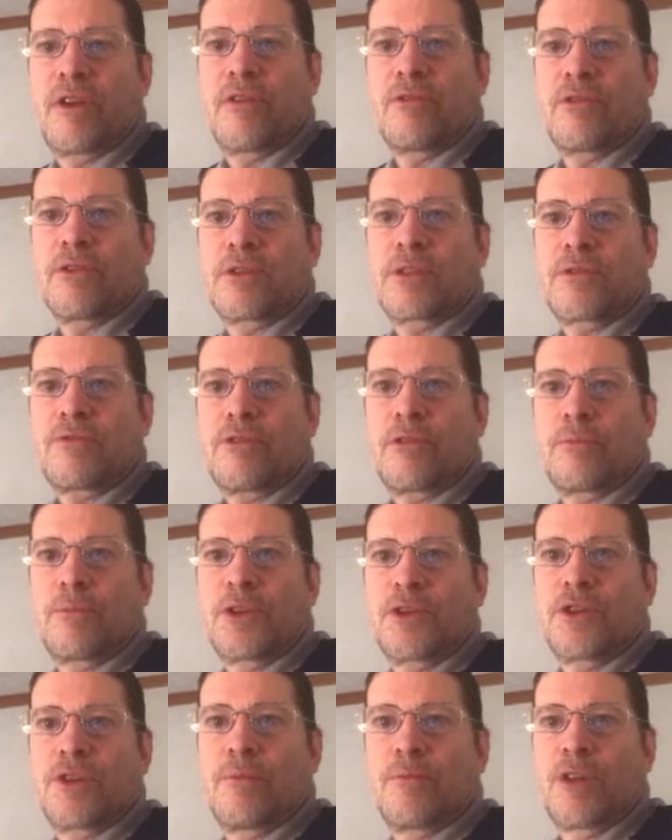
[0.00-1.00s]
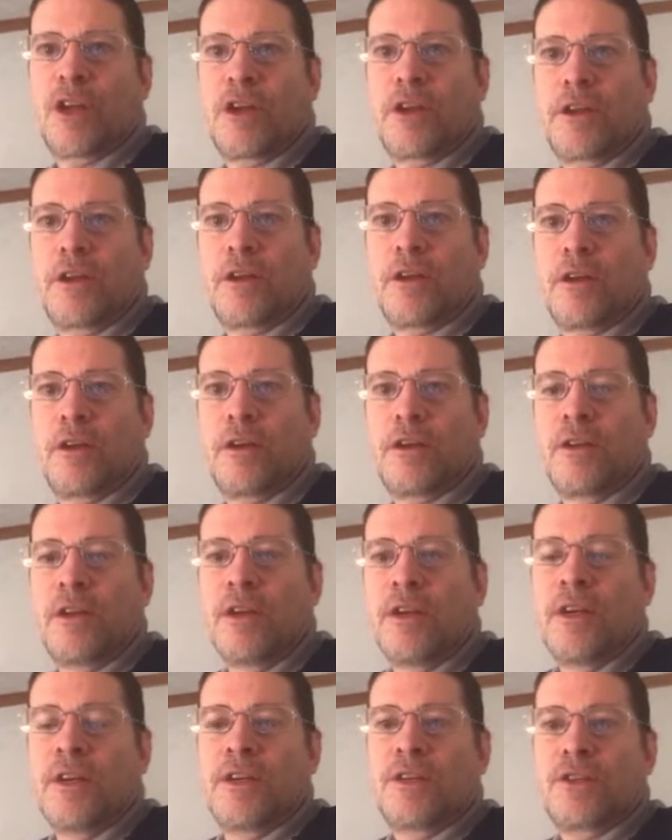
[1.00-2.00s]
favorites from the Gemline.
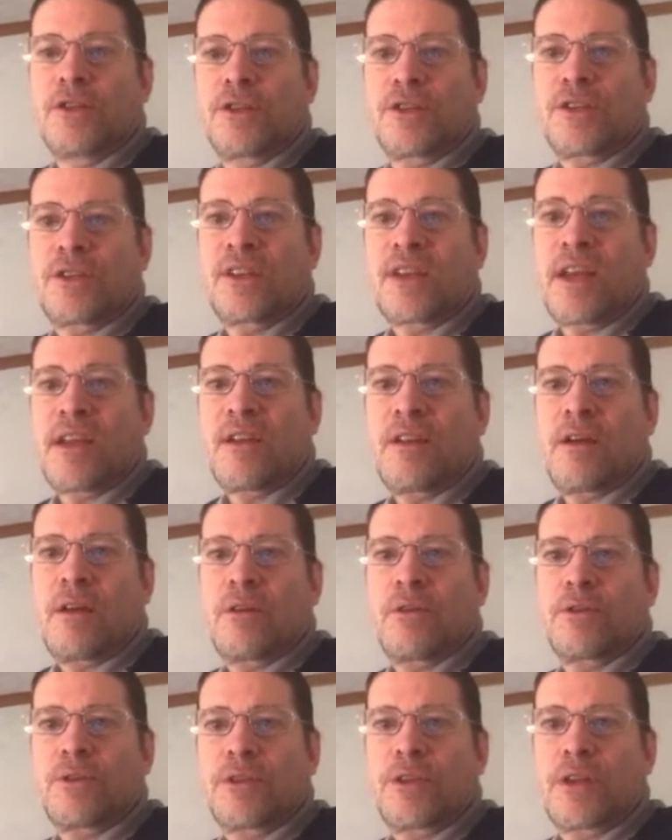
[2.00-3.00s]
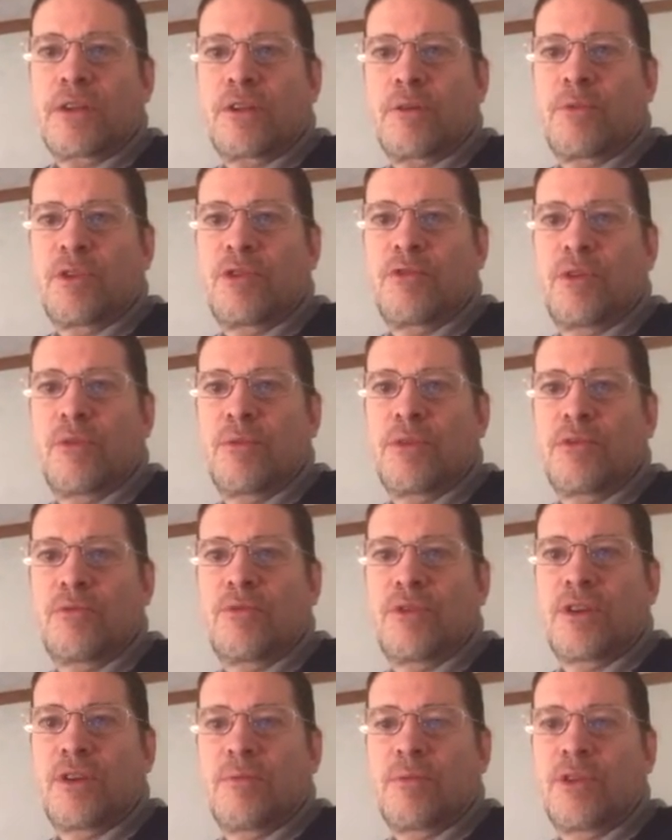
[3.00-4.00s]
Just $10 at
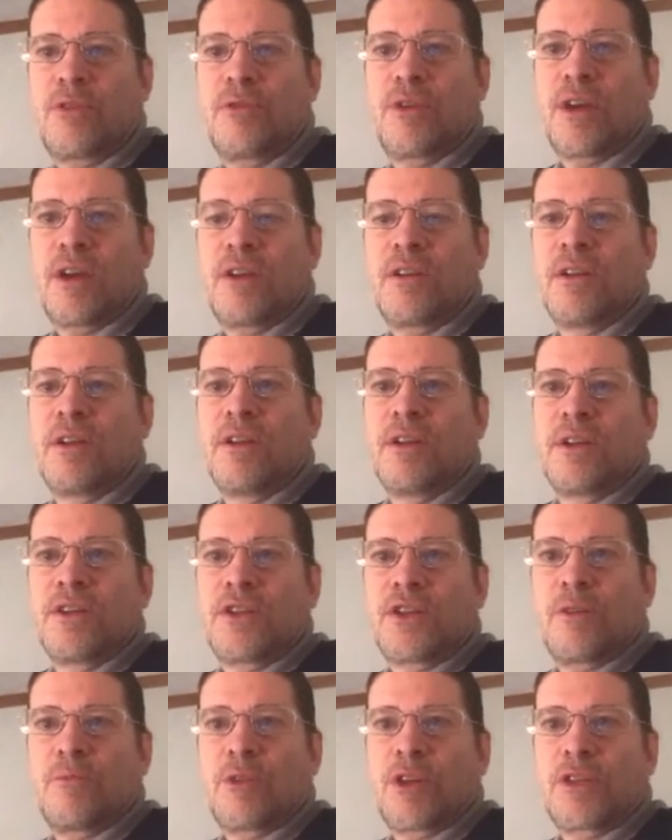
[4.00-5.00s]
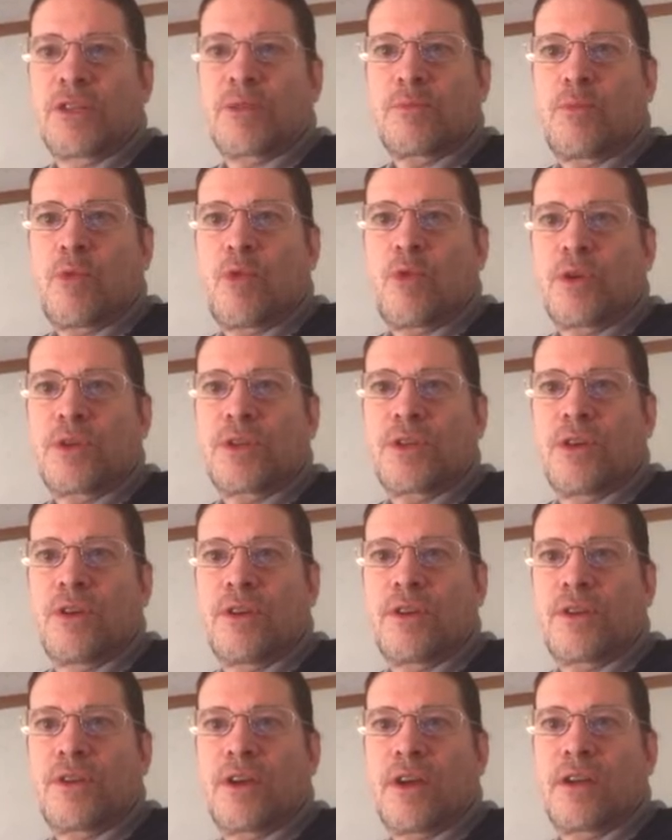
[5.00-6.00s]

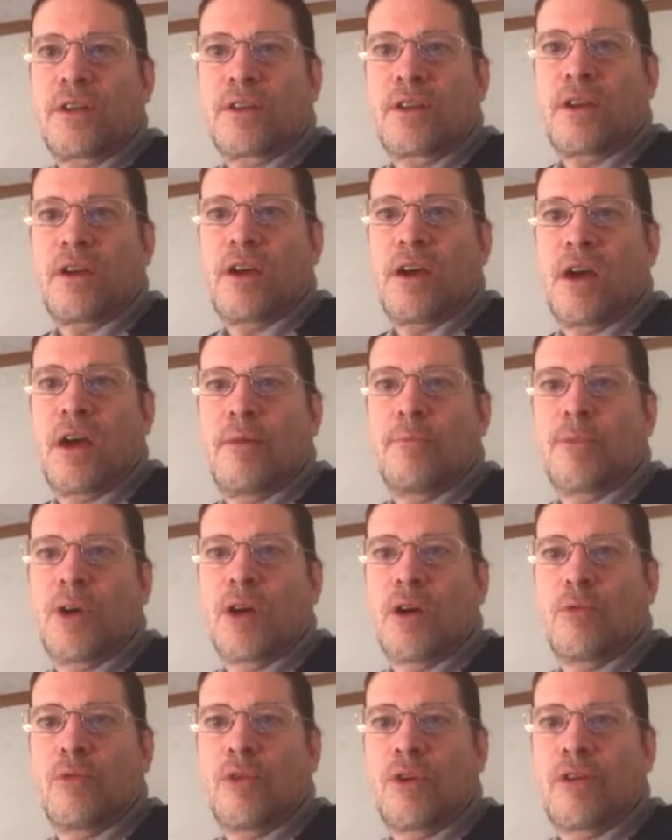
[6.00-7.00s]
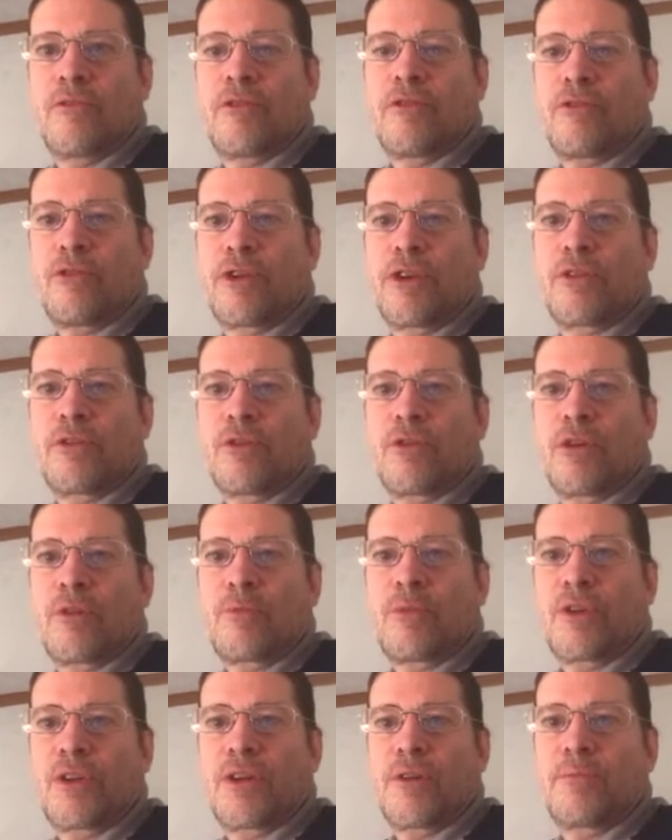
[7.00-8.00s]
www.gemlinesports.com. We'll have a free
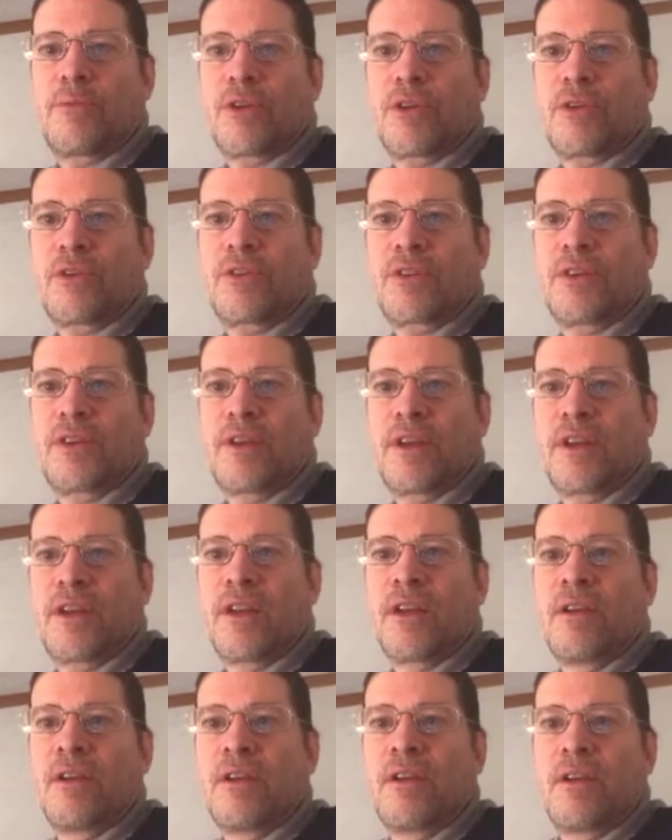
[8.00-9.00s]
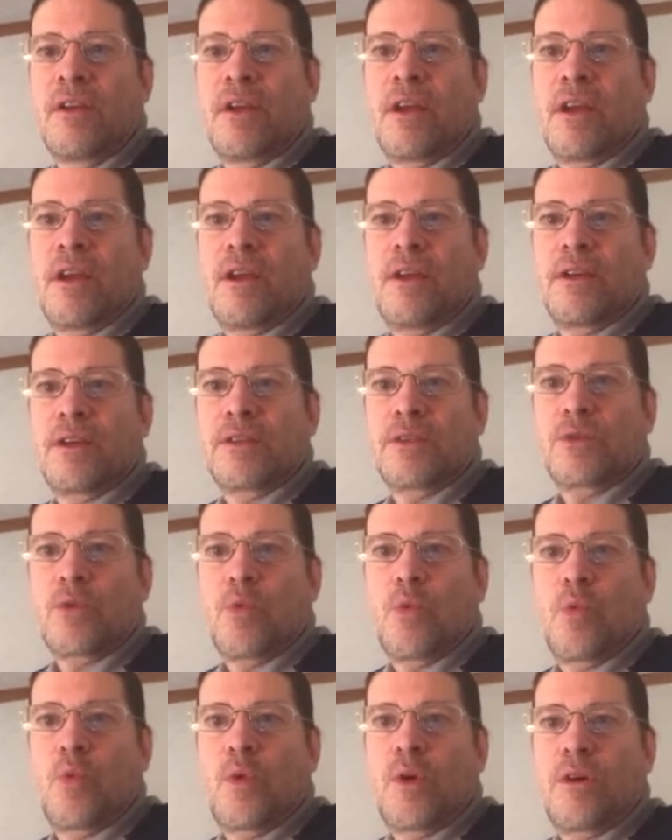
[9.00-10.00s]
underdog play up there today as
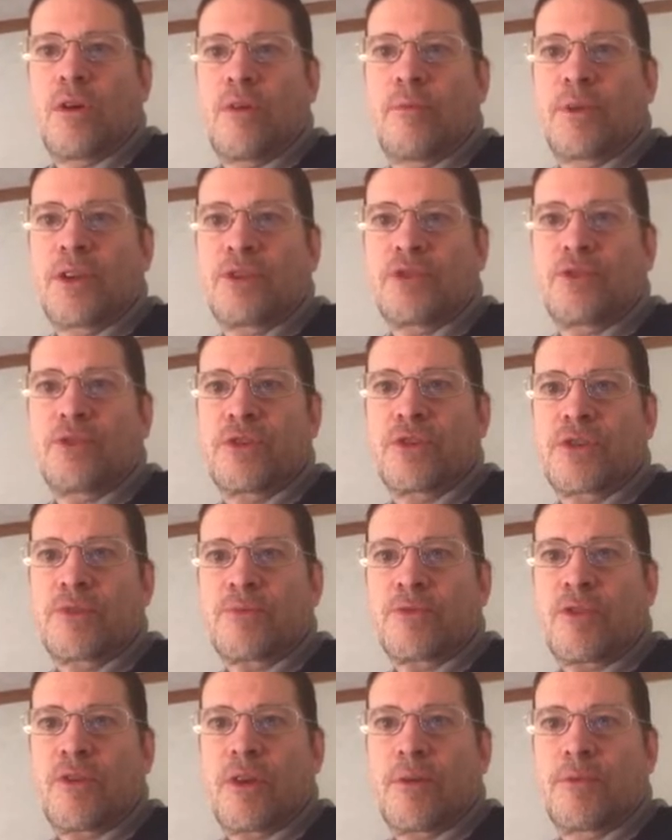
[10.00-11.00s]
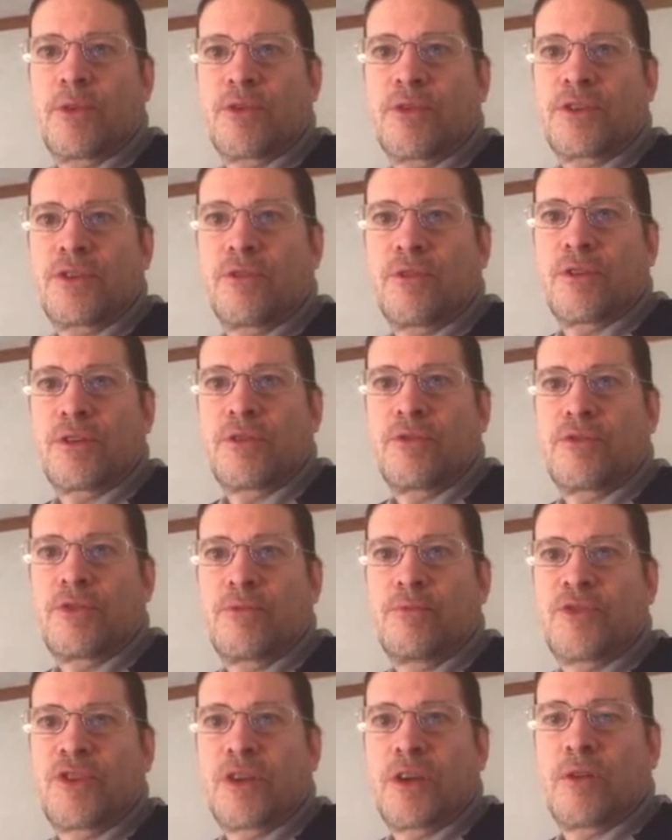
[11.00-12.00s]
well. Make sure you subscribe to us here on the
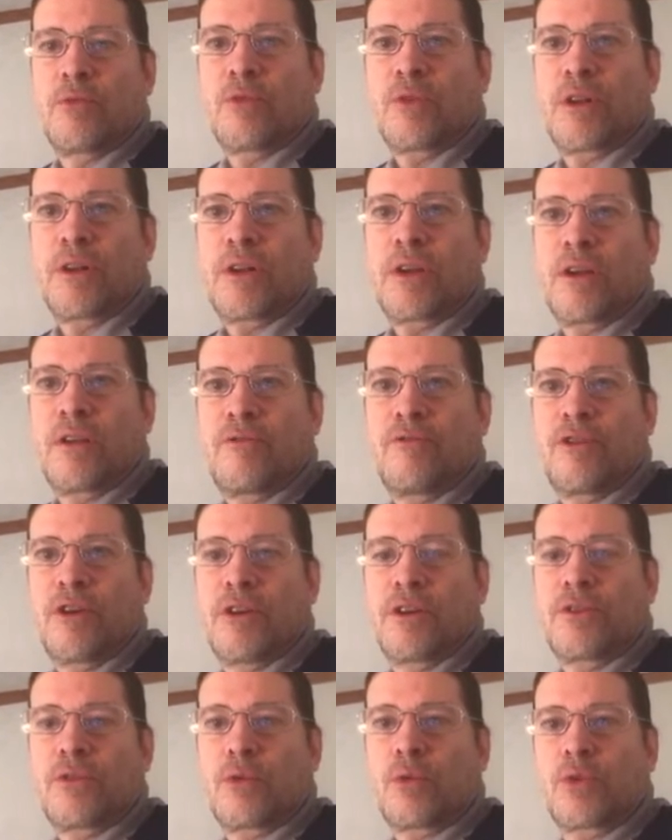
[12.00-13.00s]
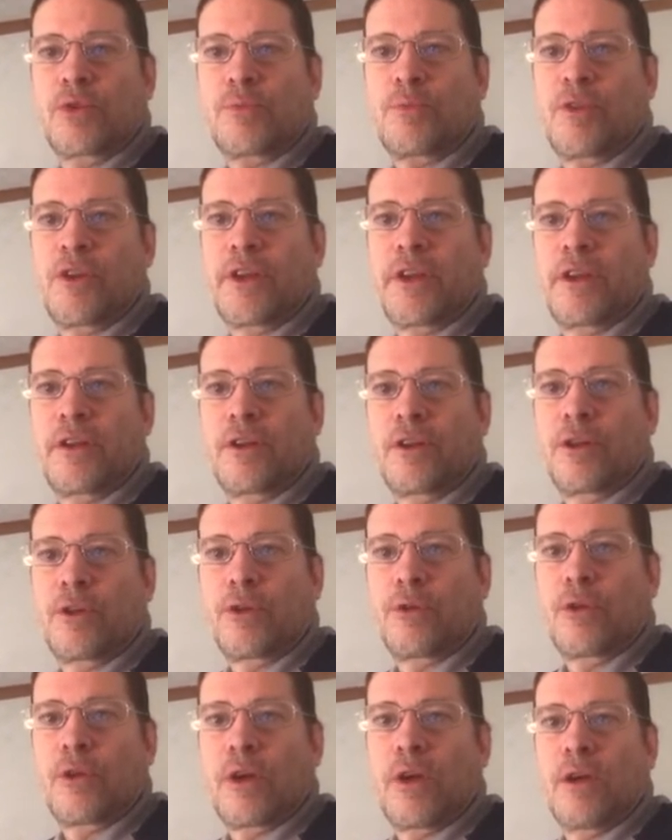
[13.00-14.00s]
YouTube channel. We're going to have totals play and
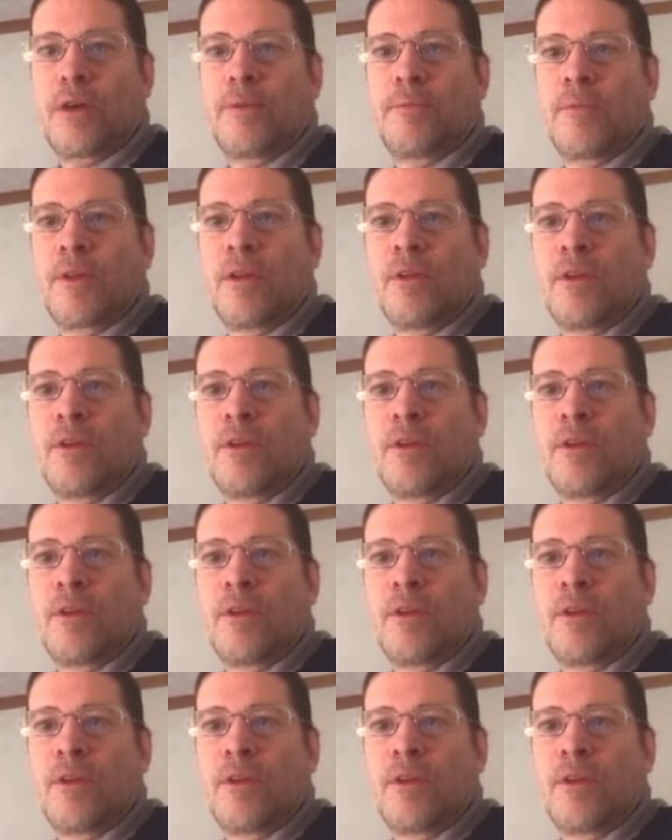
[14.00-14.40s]
another